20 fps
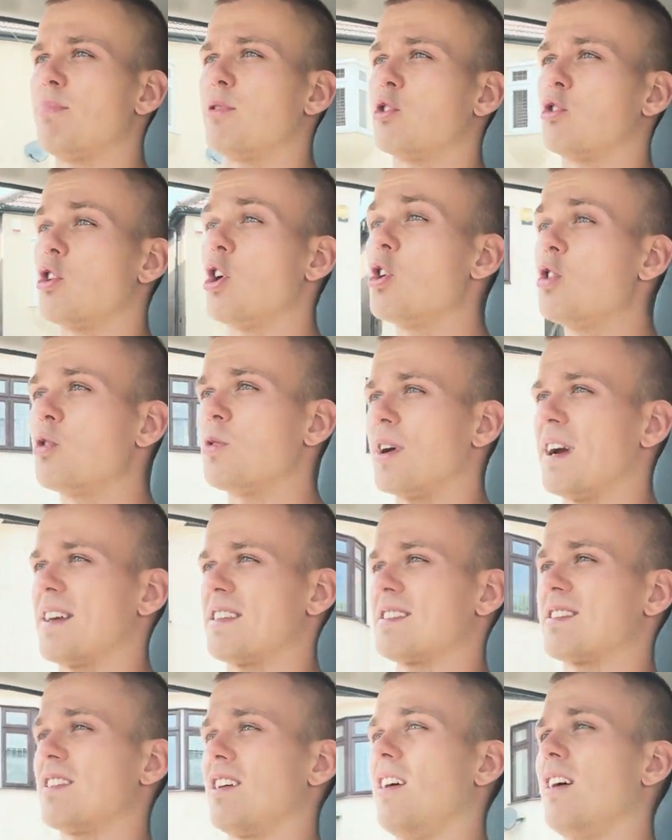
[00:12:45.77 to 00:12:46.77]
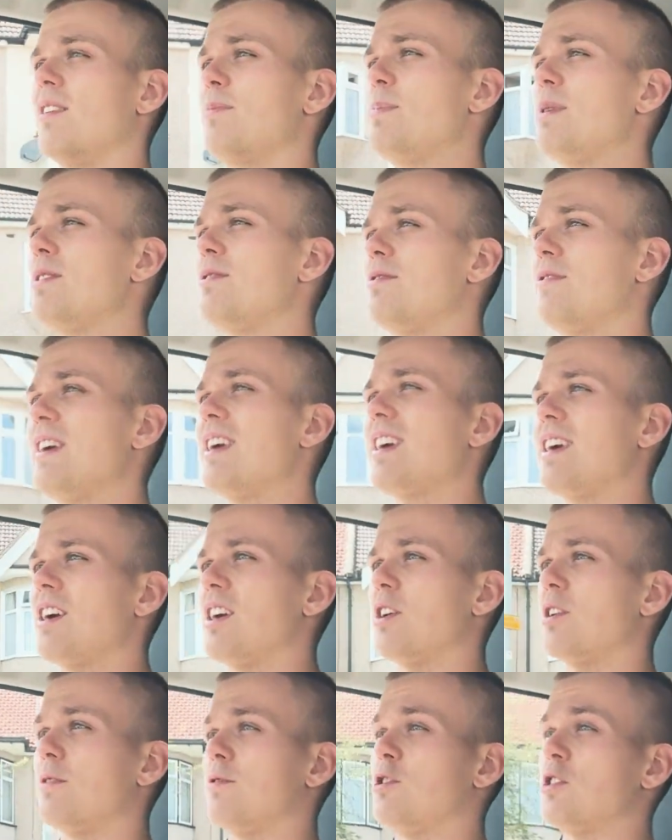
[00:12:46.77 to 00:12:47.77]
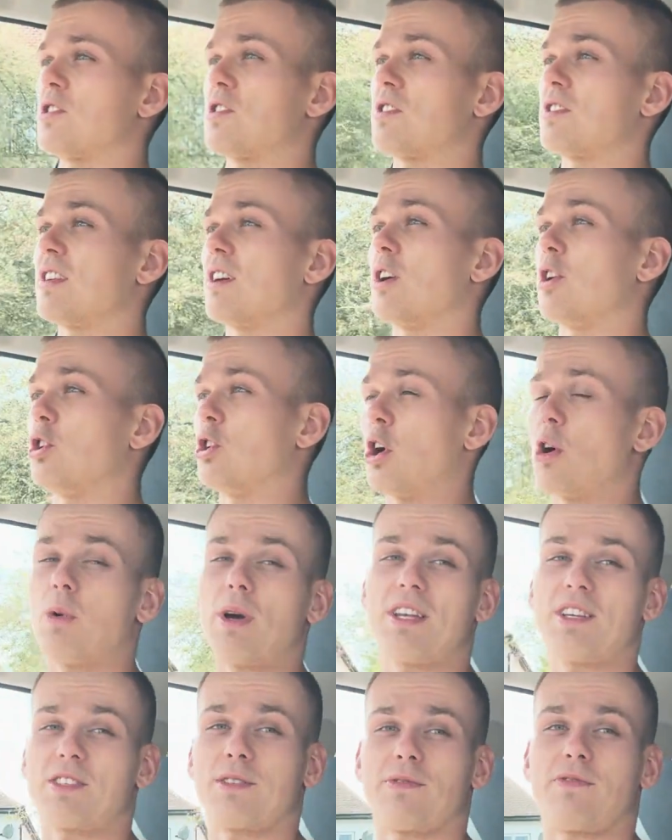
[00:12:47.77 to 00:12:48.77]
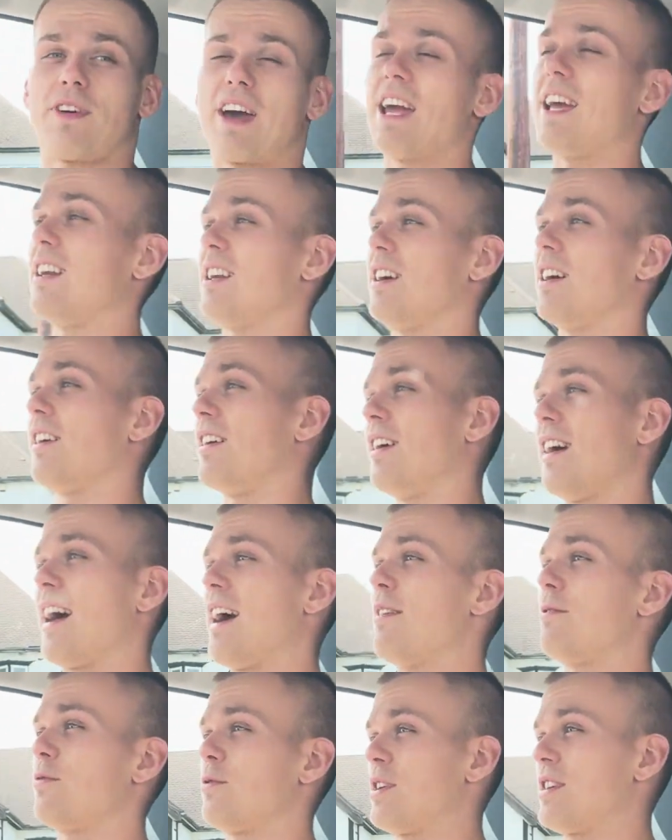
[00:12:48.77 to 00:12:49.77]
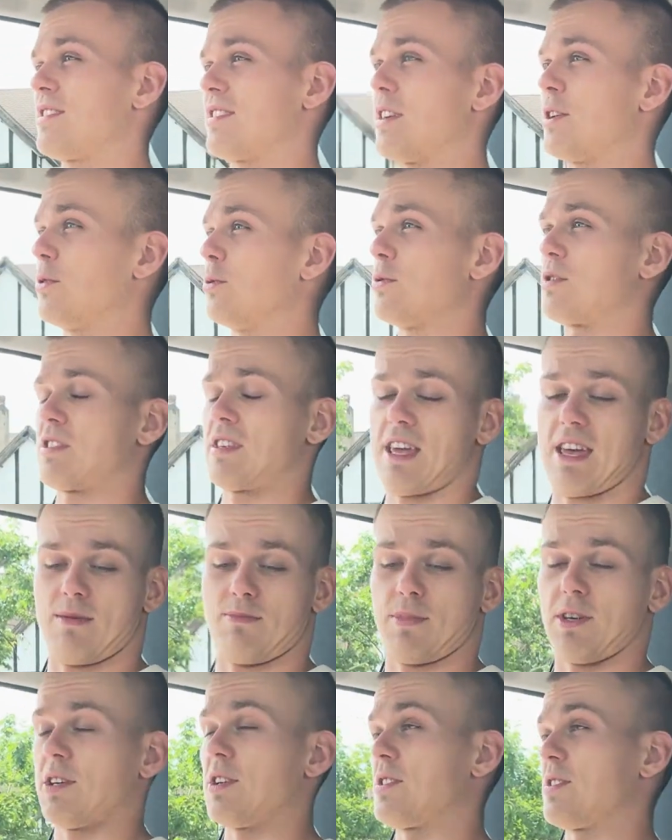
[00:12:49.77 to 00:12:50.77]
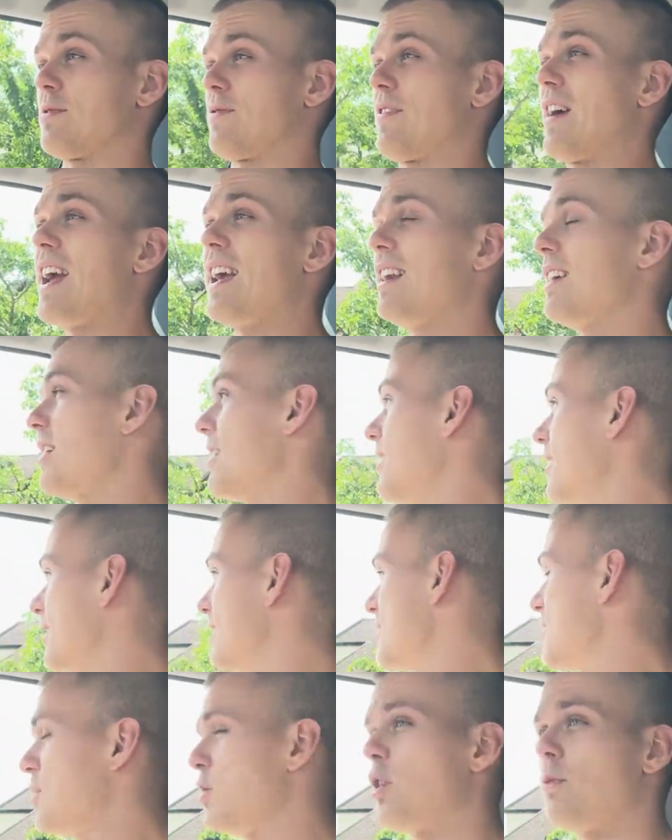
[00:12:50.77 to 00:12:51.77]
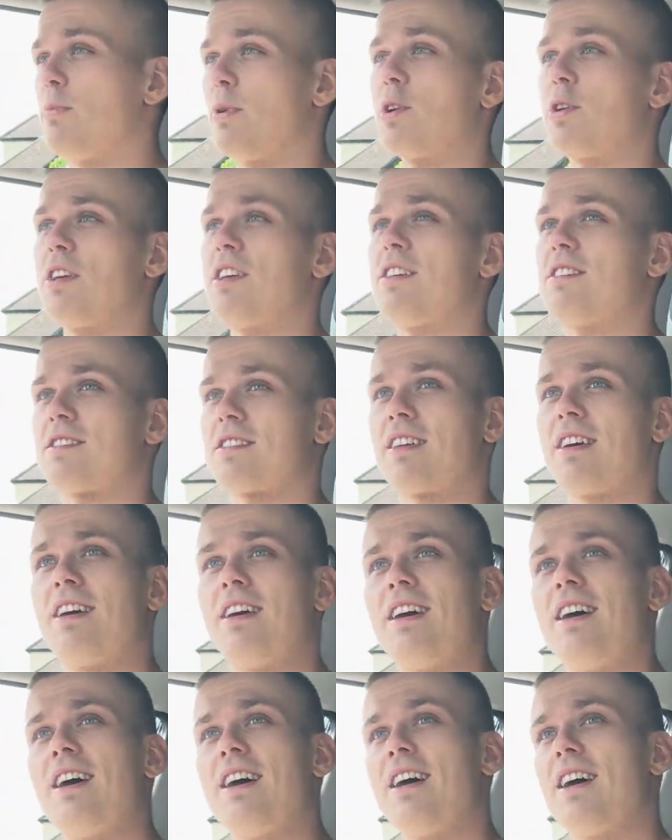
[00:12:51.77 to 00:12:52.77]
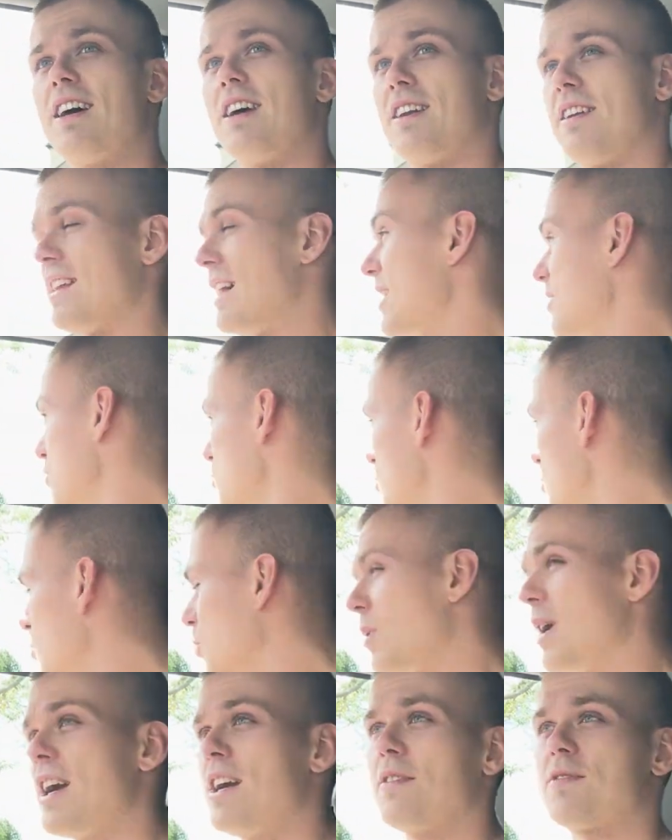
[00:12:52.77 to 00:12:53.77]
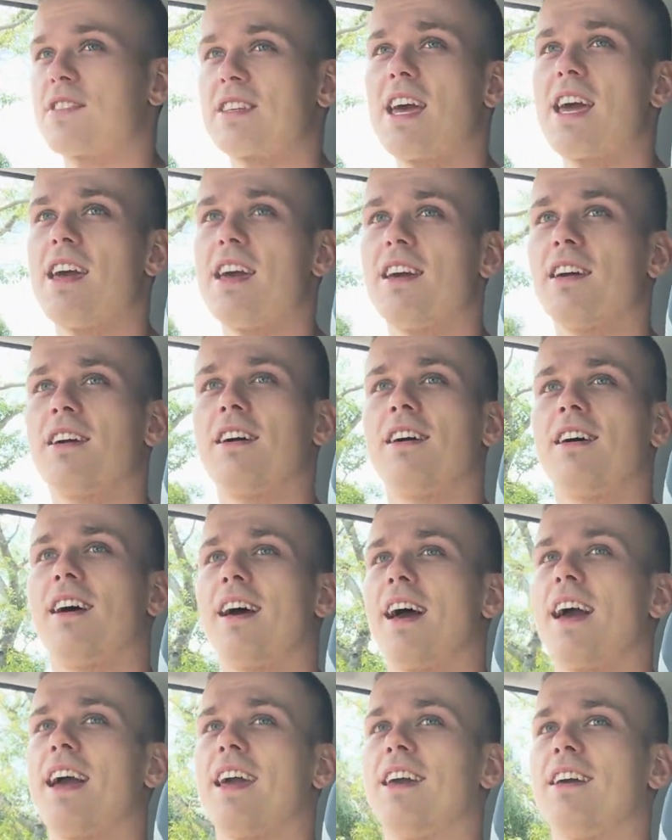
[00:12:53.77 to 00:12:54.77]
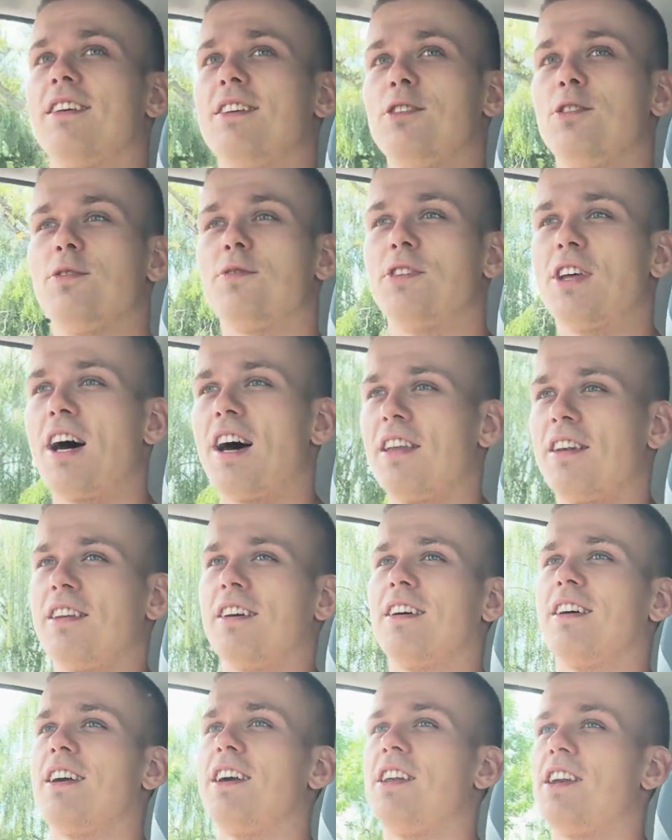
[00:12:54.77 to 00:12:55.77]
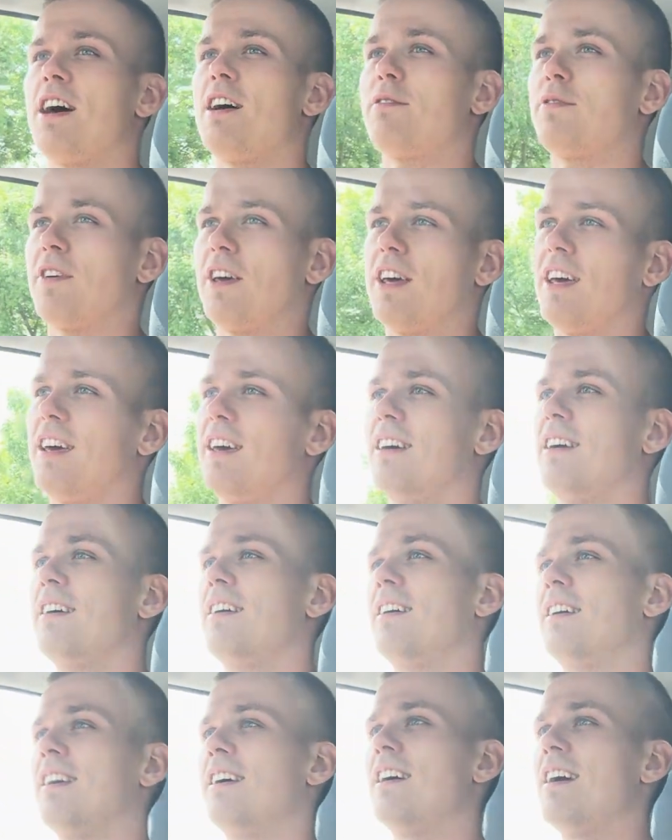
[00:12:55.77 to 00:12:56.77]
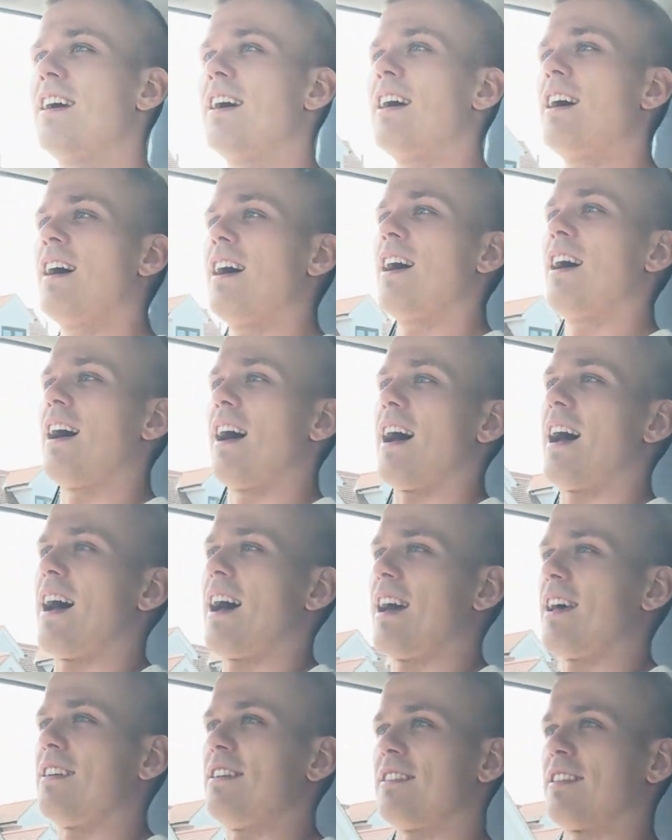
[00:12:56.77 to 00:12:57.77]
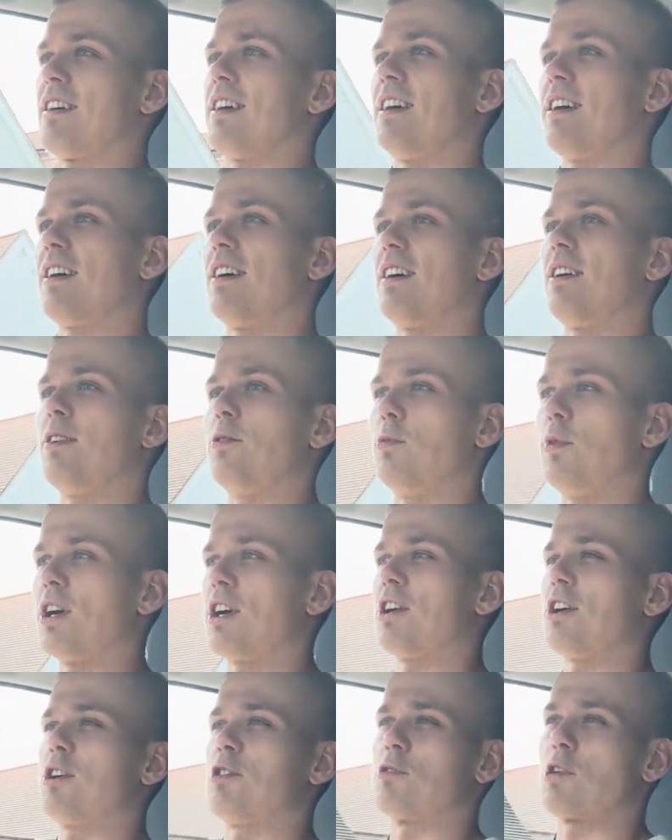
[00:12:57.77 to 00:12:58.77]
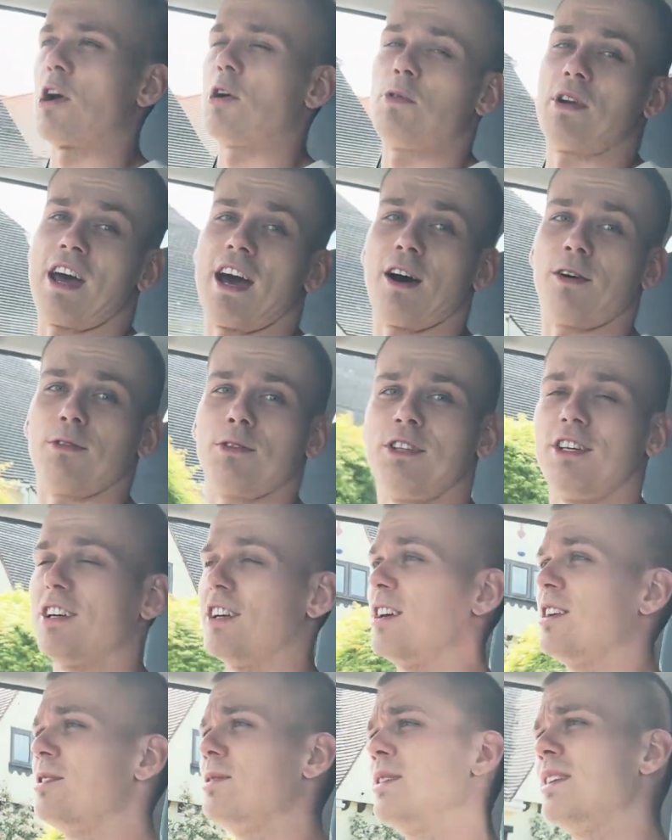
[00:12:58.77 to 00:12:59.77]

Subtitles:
progress, I've been thinking of just going to failure every single set, because failure is your body's natural way of saying, hey, you've done enough here and we're gonna grow now, you know?